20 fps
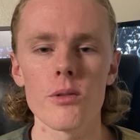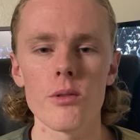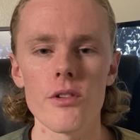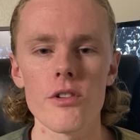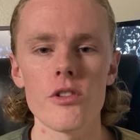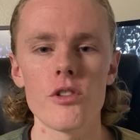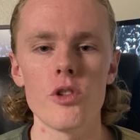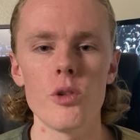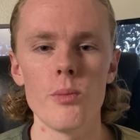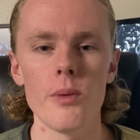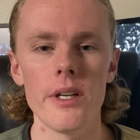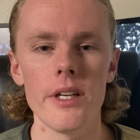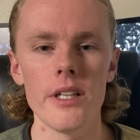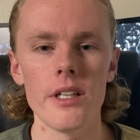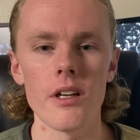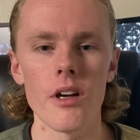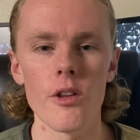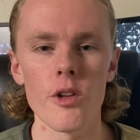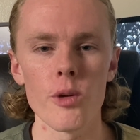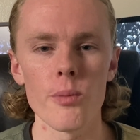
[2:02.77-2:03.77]
with too many
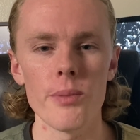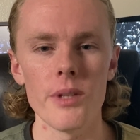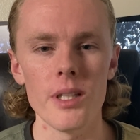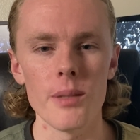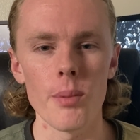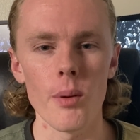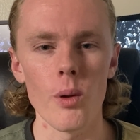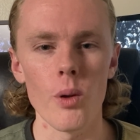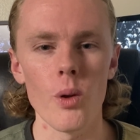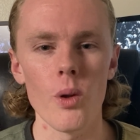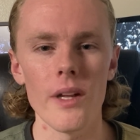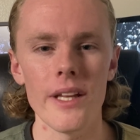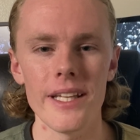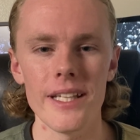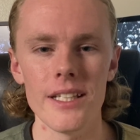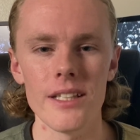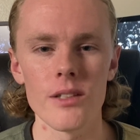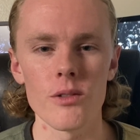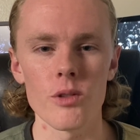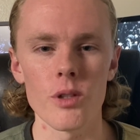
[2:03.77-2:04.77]
other people
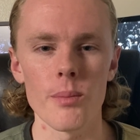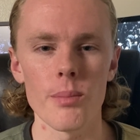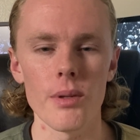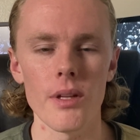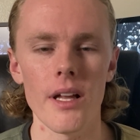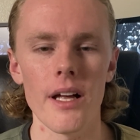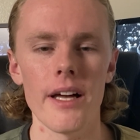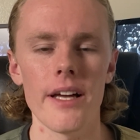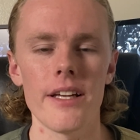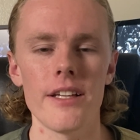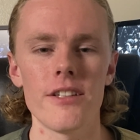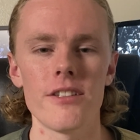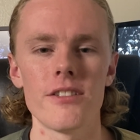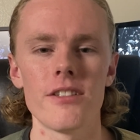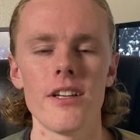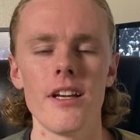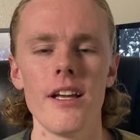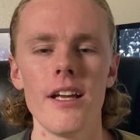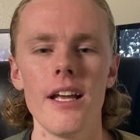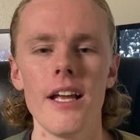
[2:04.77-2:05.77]
in the
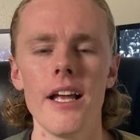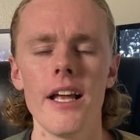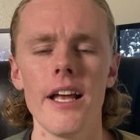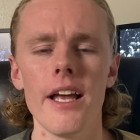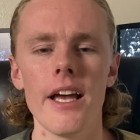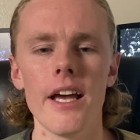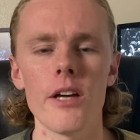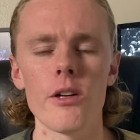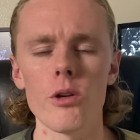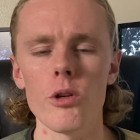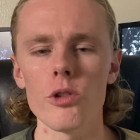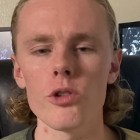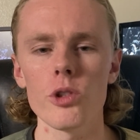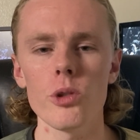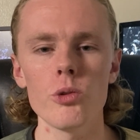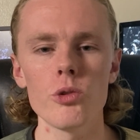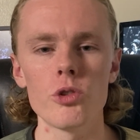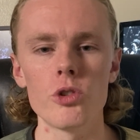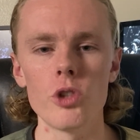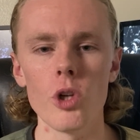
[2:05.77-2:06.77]
replies. And
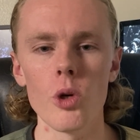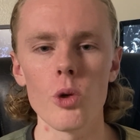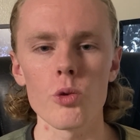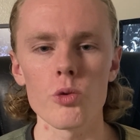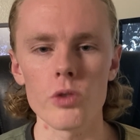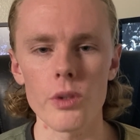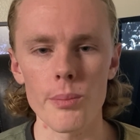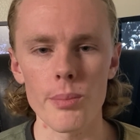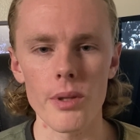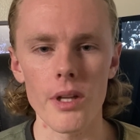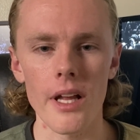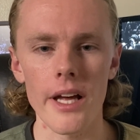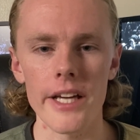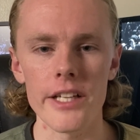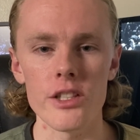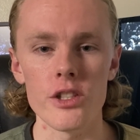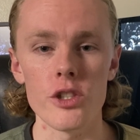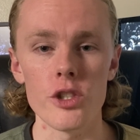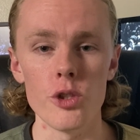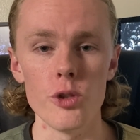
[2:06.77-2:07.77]
also don't
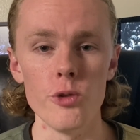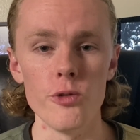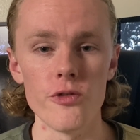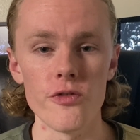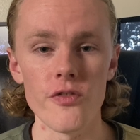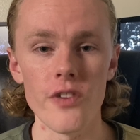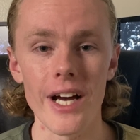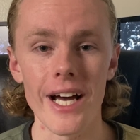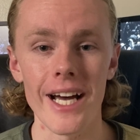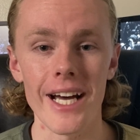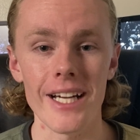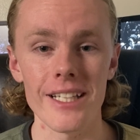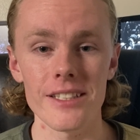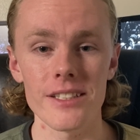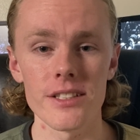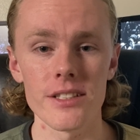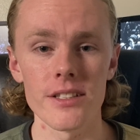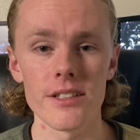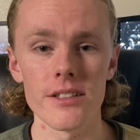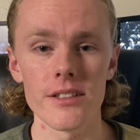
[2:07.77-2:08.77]
reply too
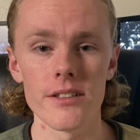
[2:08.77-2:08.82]
fast.